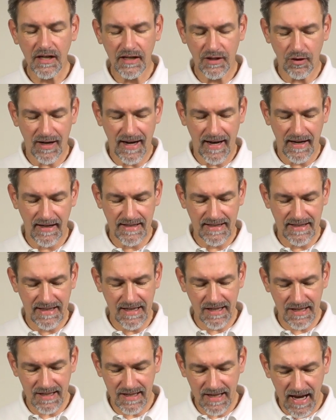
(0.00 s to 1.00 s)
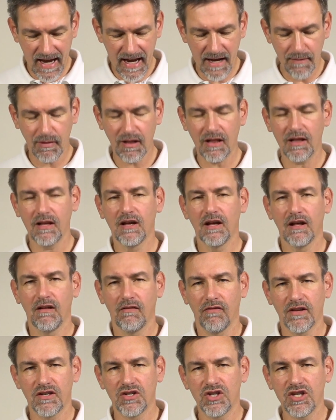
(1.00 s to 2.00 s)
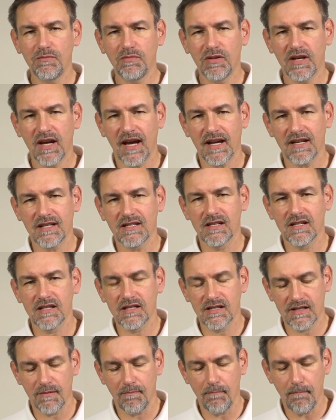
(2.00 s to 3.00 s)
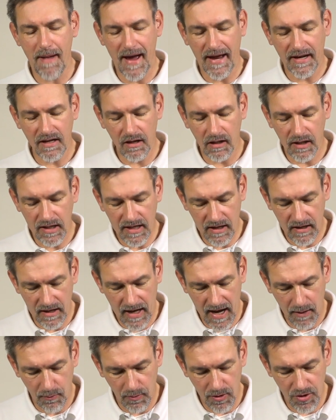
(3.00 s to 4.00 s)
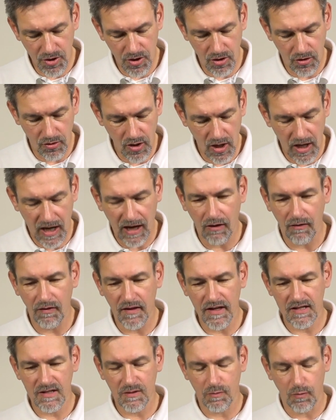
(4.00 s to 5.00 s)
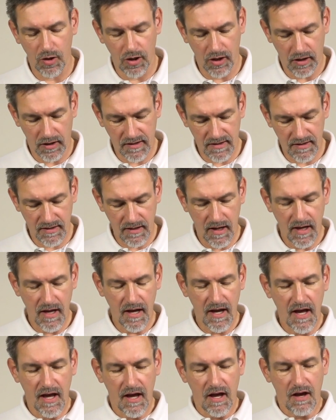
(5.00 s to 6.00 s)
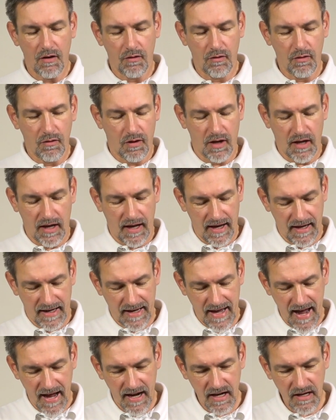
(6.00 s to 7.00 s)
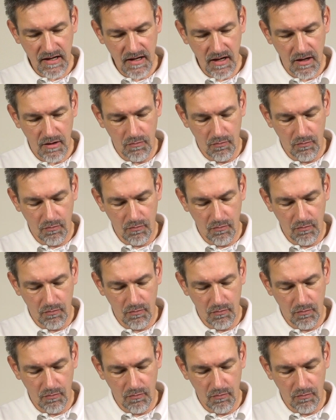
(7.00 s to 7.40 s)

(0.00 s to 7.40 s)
You can disable the GPS system manually, and I will show you how this works. Again,